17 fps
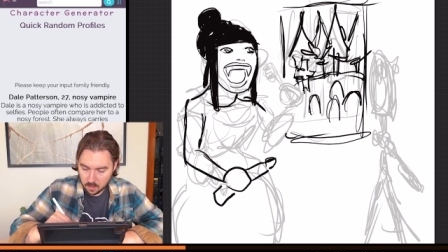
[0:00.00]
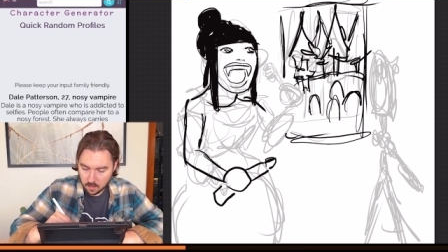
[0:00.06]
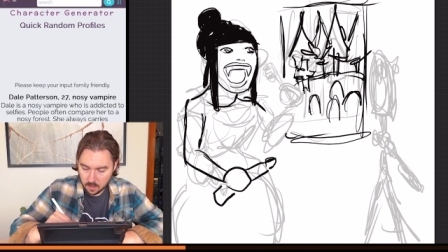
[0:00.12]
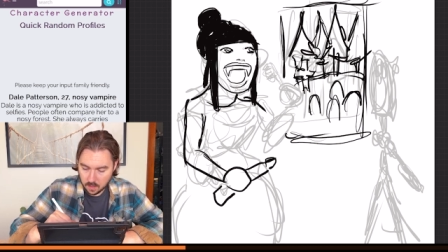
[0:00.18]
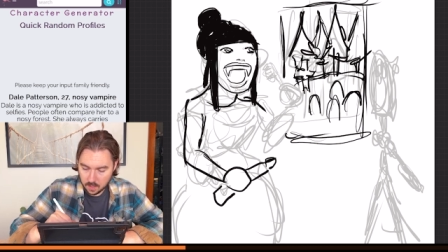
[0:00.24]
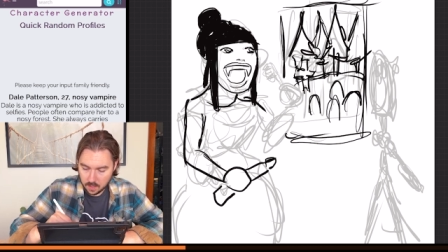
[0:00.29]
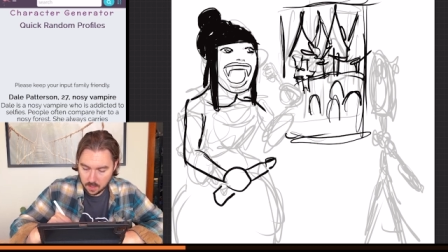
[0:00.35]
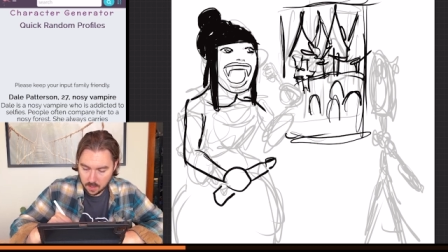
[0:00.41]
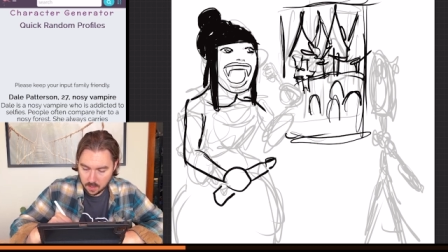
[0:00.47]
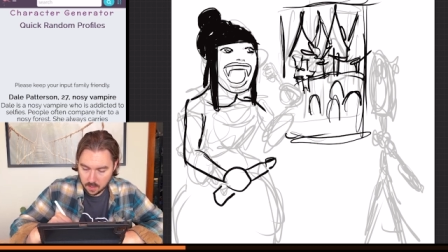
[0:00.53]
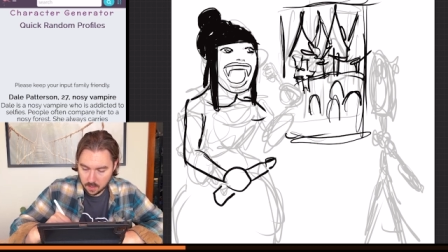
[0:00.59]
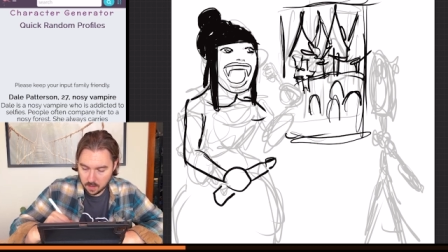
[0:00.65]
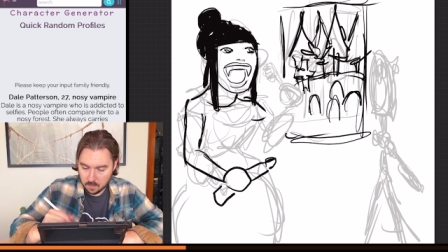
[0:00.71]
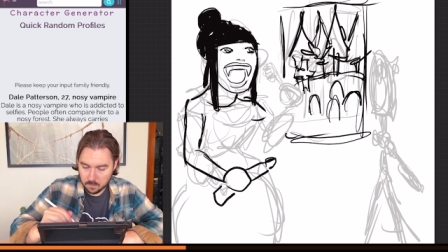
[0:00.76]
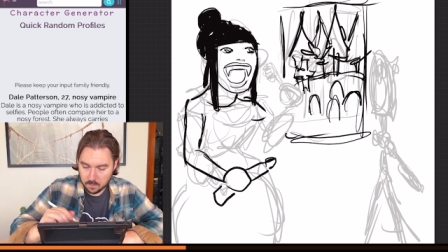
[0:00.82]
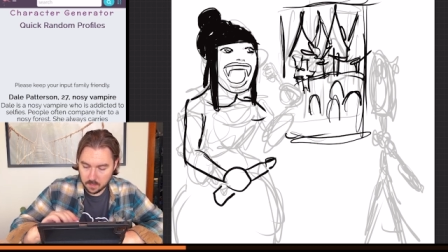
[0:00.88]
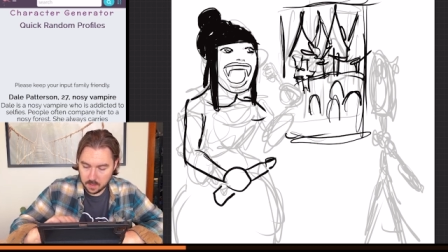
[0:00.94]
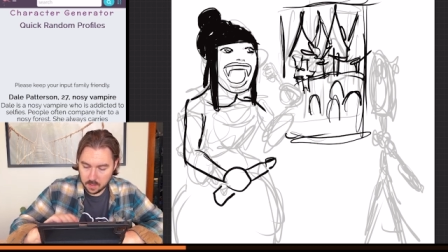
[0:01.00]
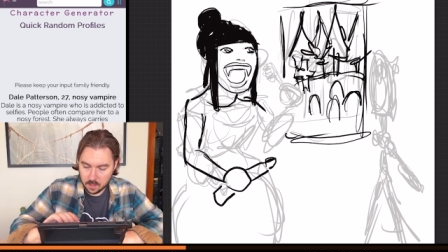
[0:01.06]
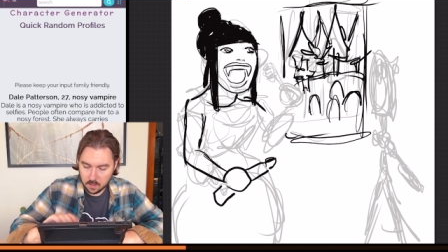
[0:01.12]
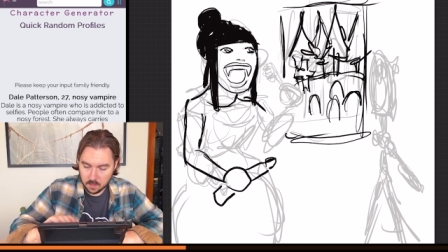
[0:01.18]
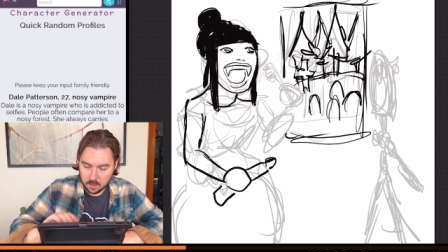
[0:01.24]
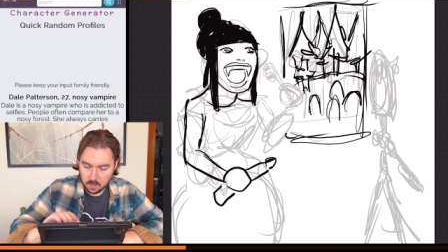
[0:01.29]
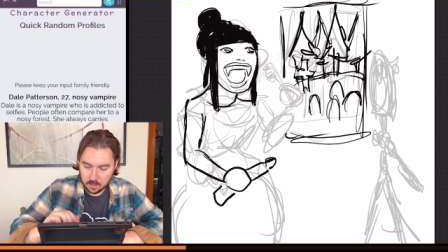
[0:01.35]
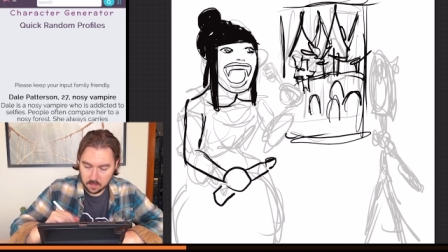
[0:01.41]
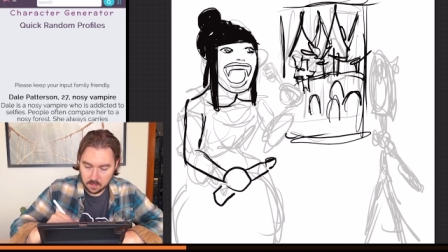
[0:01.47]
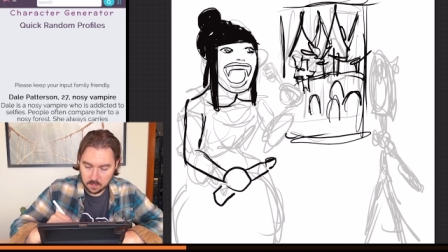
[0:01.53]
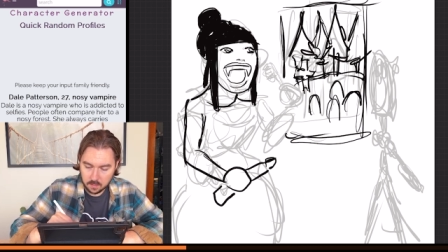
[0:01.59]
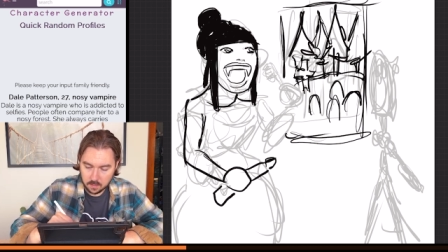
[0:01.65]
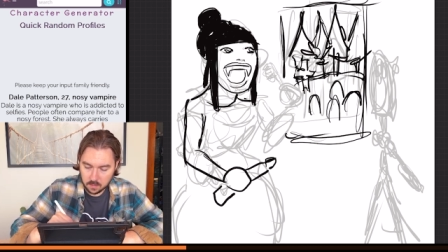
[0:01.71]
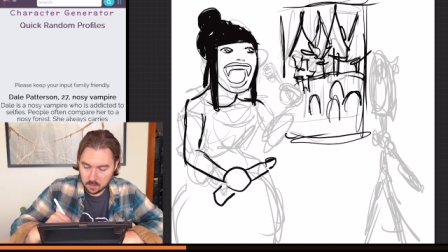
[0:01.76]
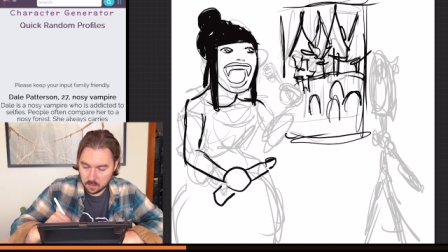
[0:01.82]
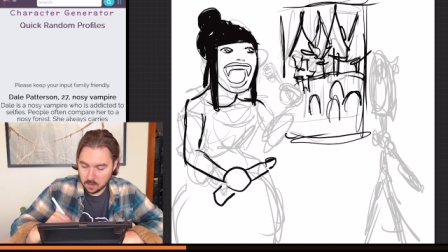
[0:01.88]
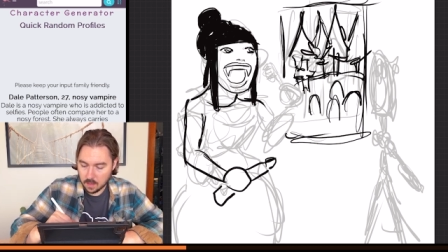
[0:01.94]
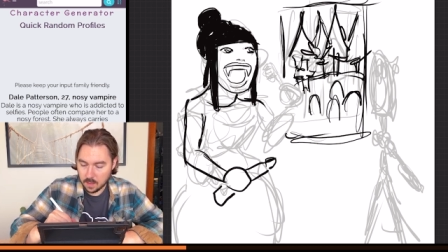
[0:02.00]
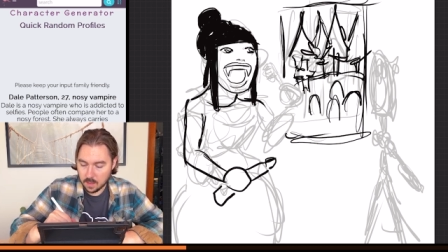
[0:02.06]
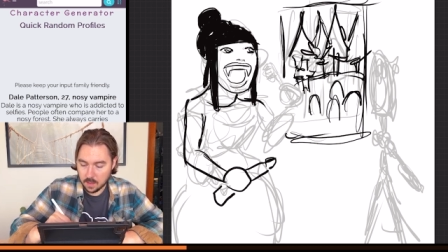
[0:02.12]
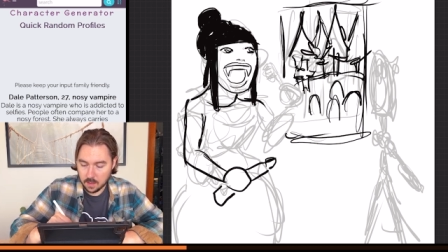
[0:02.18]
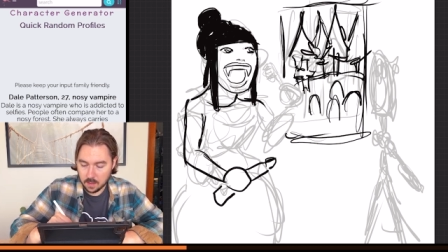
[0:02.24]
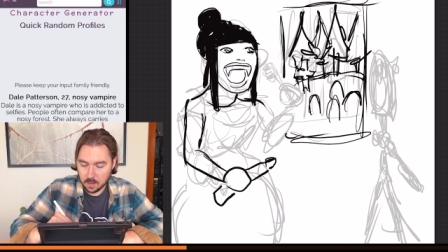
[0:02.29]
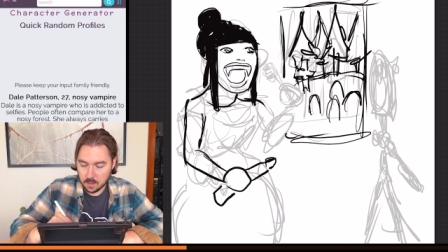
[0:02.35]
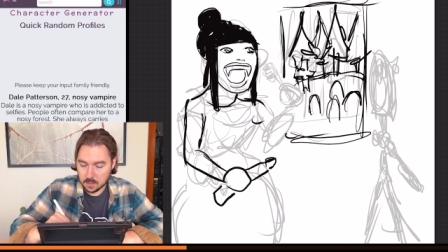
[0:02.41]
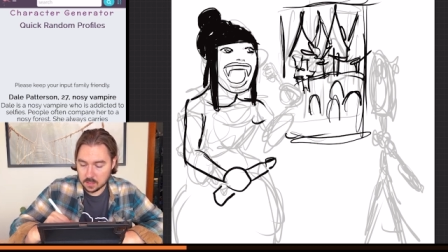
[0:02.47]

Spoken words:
I have. I know in